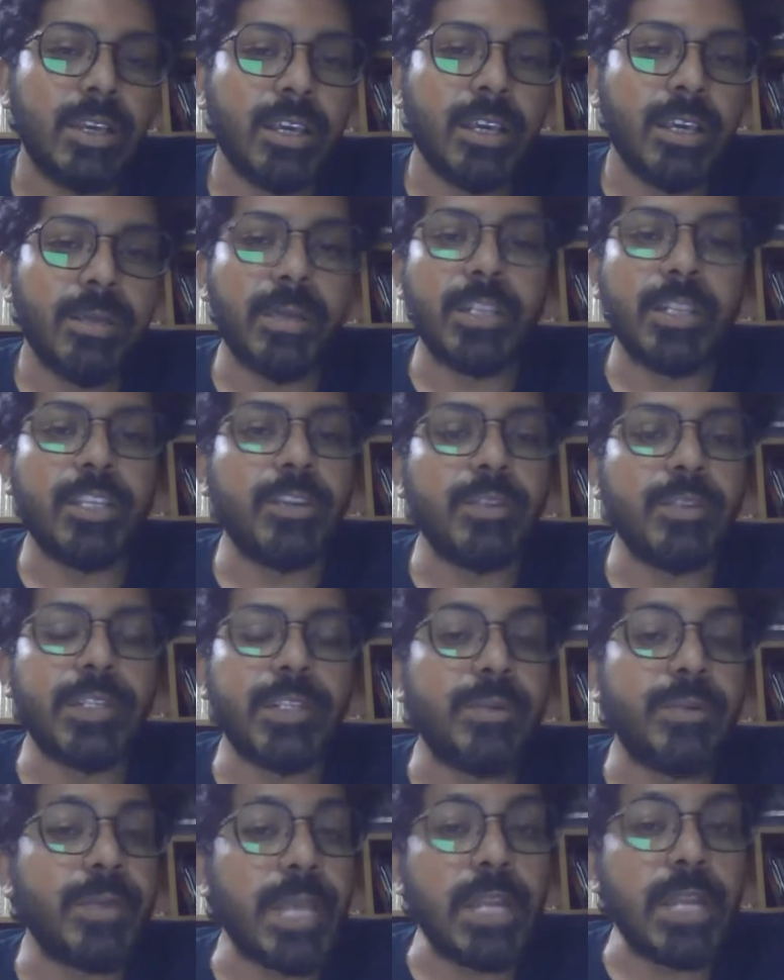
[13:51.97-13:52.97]
where there is
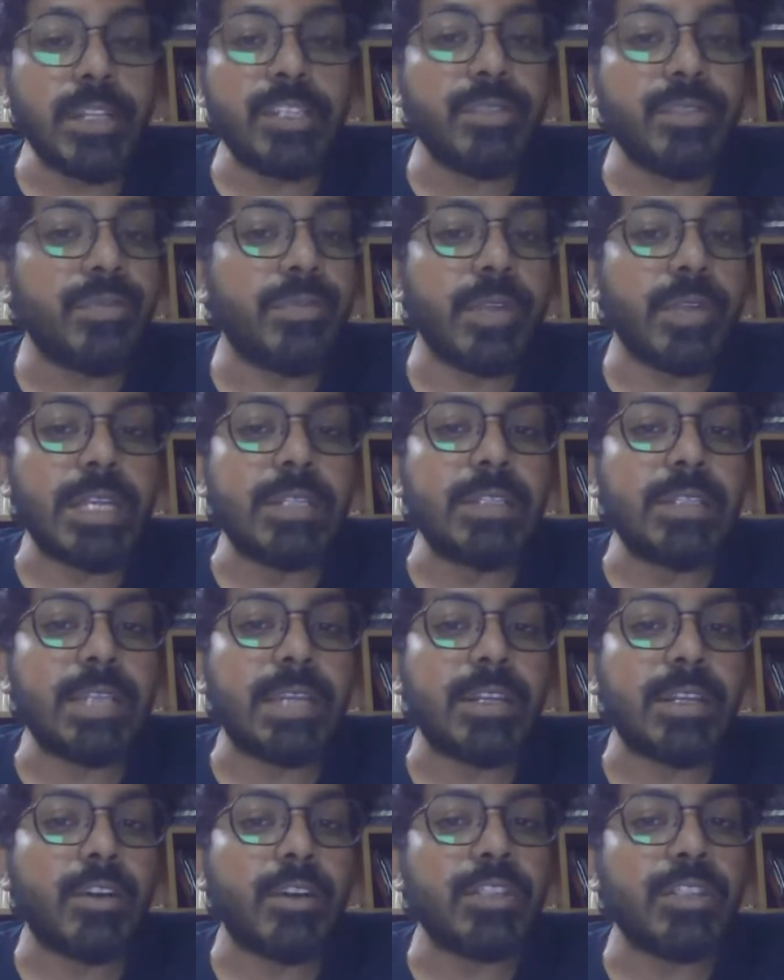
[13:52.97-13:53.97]
a real difference
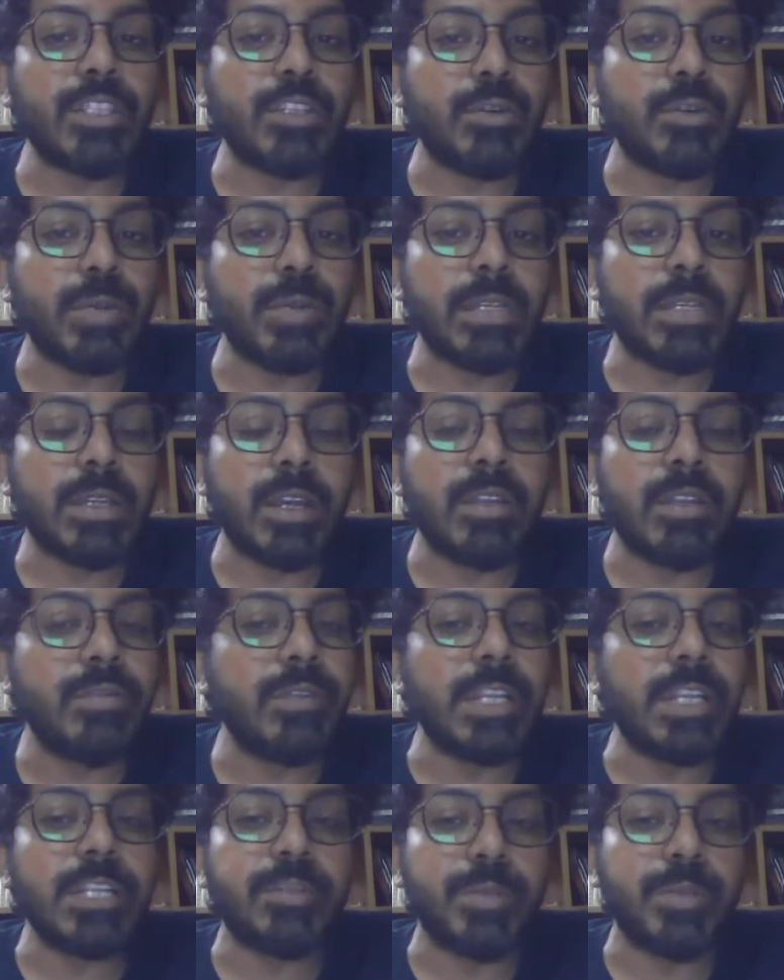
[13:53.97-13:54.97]
and consequent
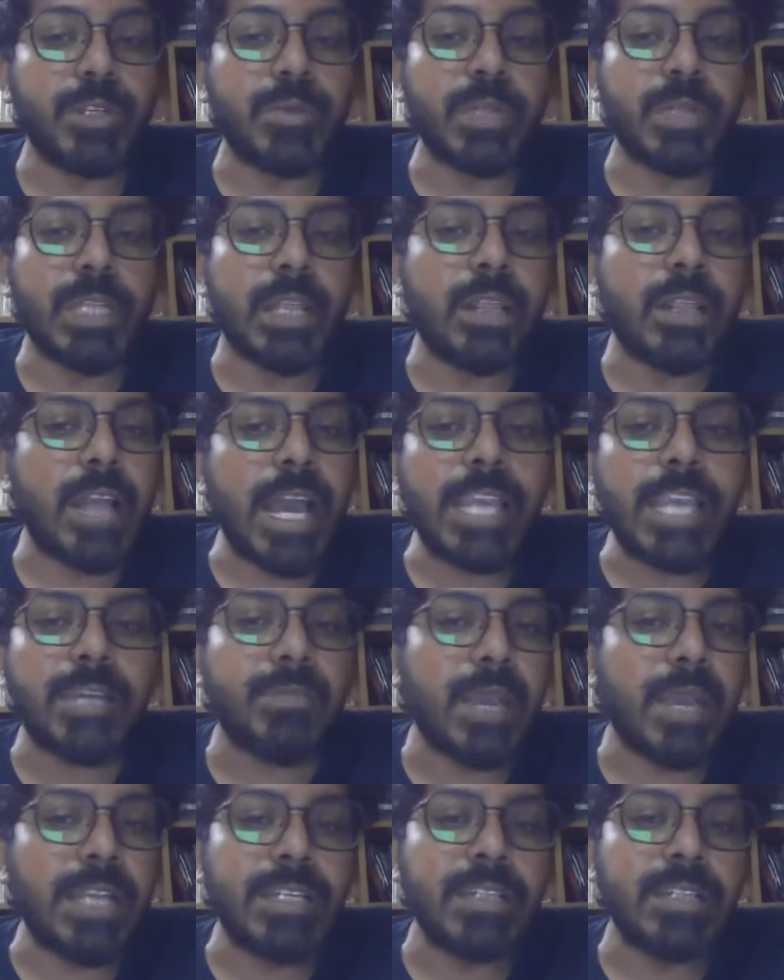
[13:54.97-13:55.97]
conflict between the
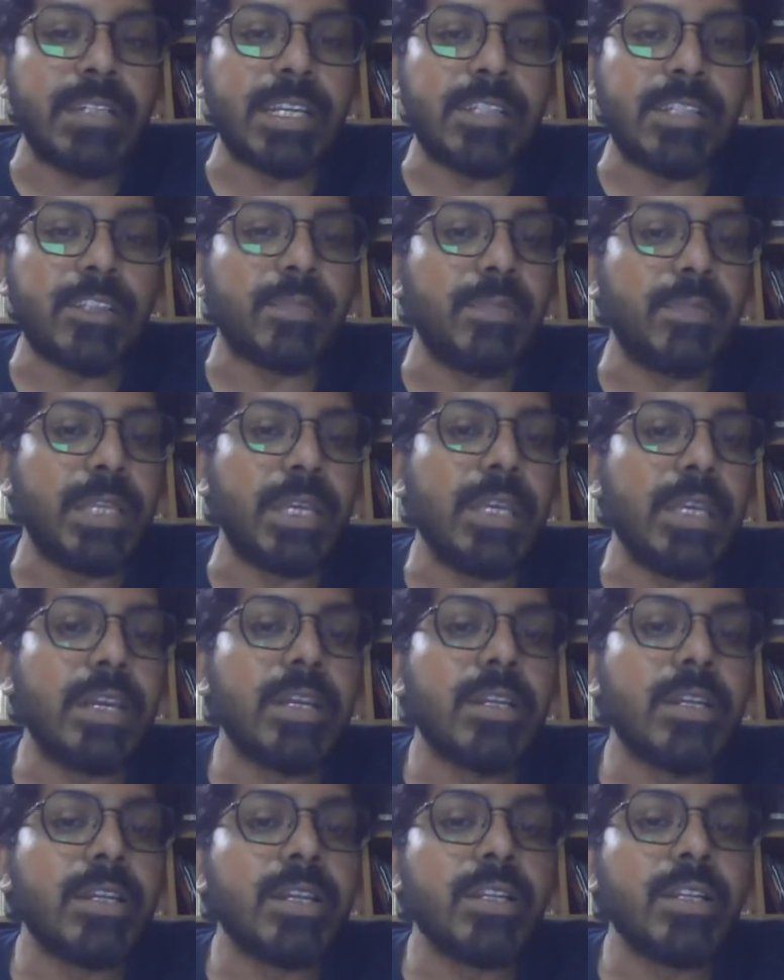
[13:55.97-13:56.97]
like-mindedness of the
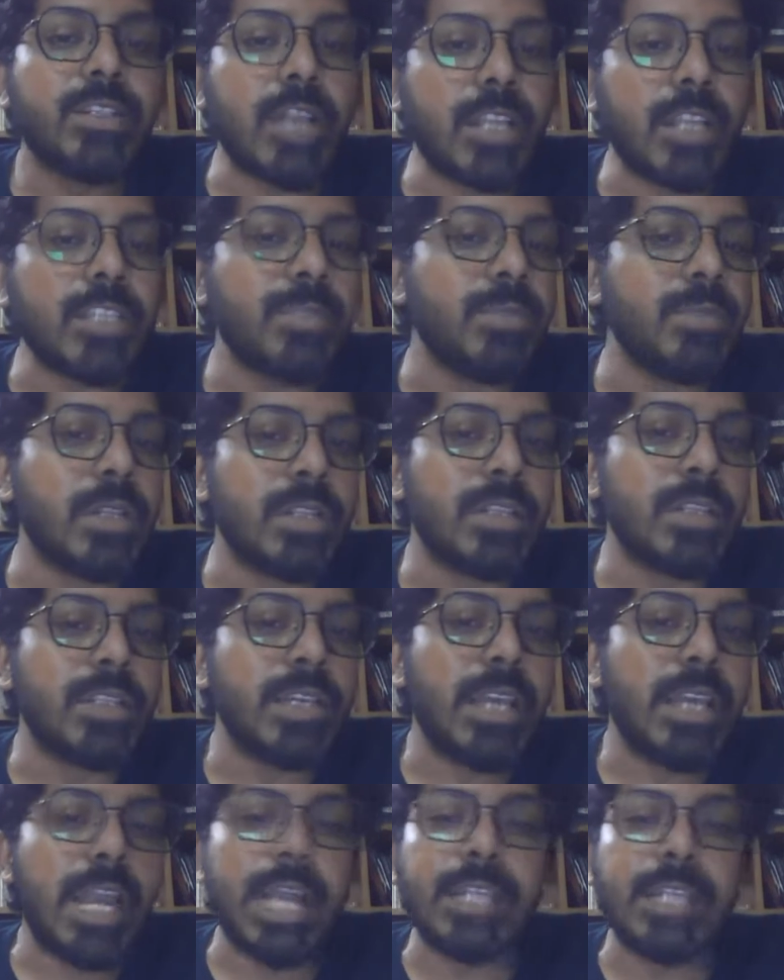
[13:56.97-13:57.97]
touchables
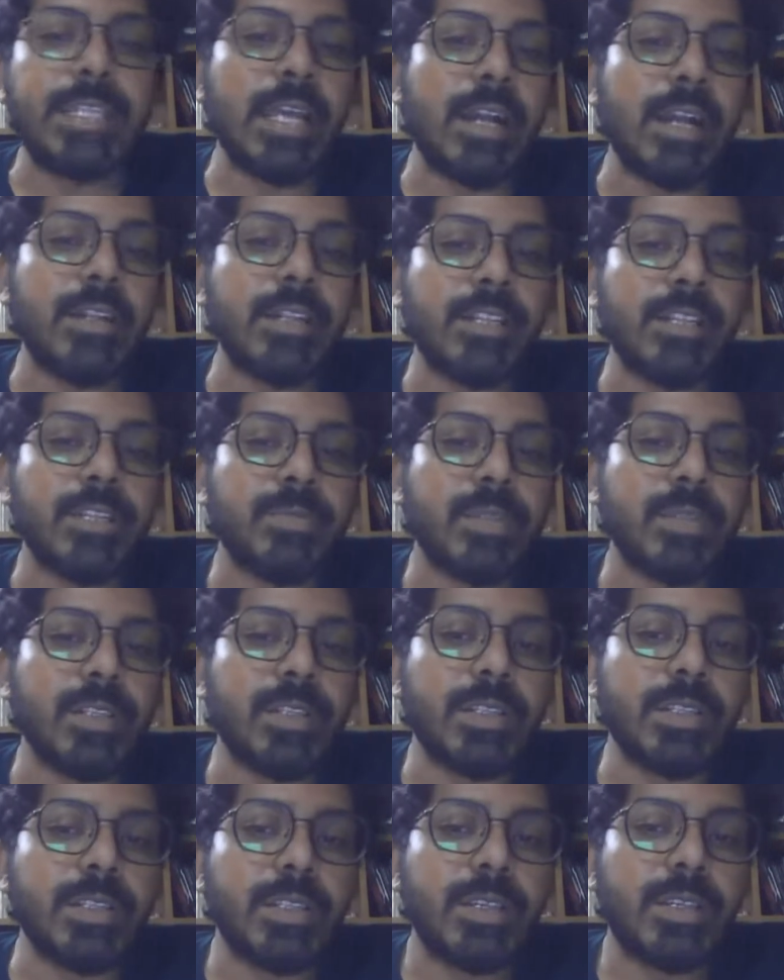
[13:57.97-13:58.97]
and the
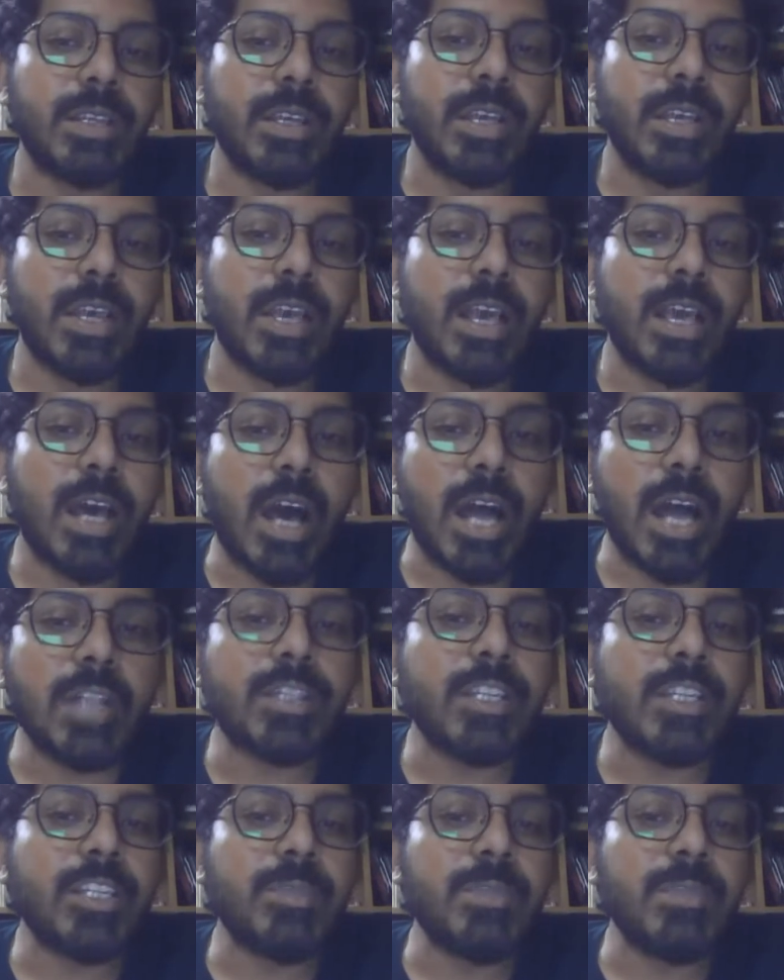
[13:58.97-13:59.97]
untouchables.
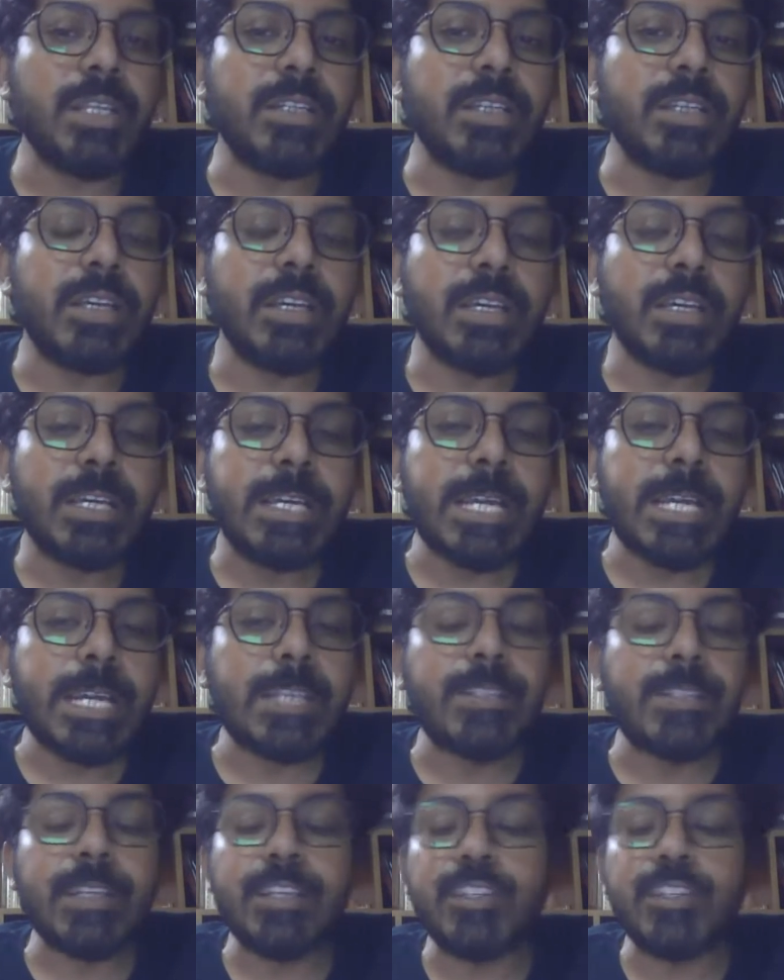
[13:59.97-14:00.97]
Untouchability
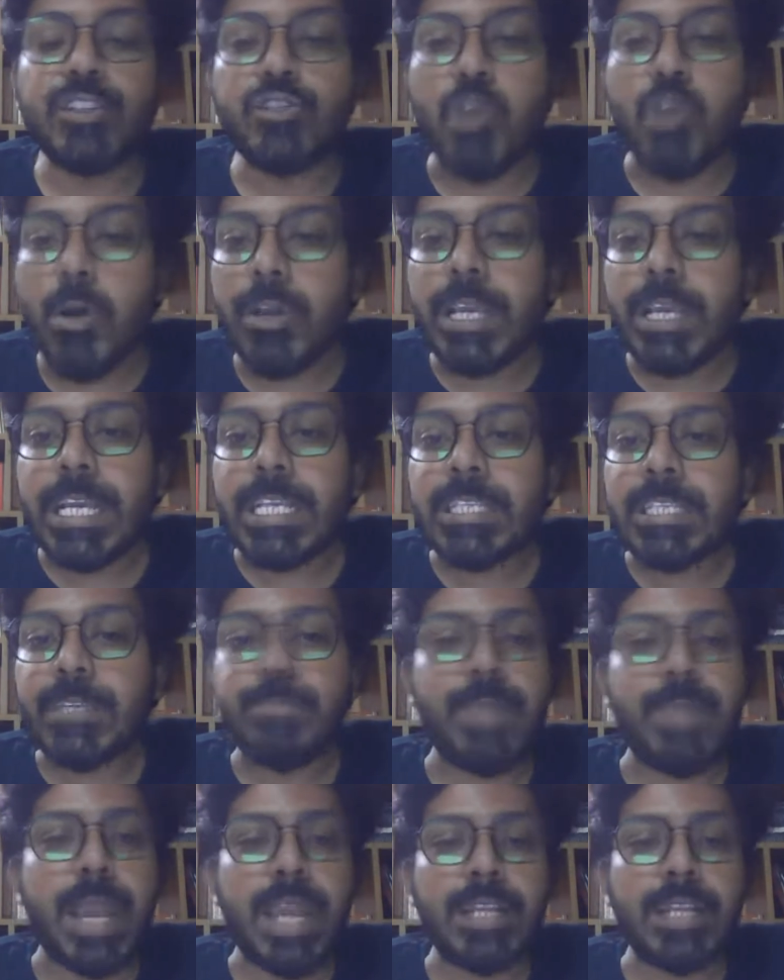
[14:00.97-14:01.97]
is the strongest
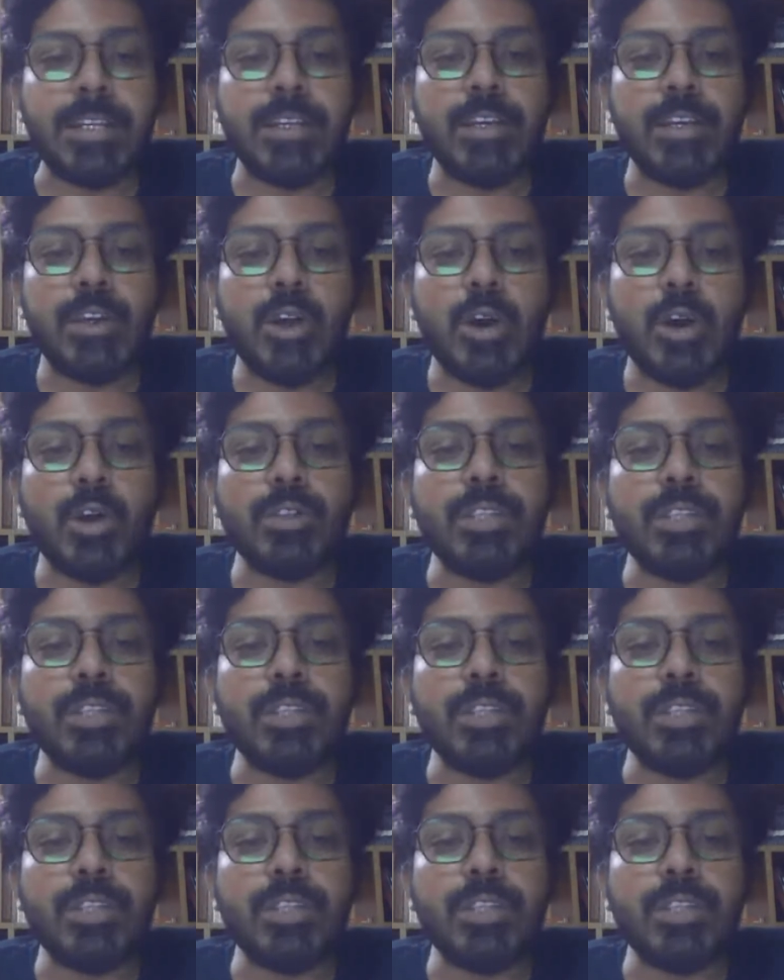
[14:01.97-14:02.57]
band on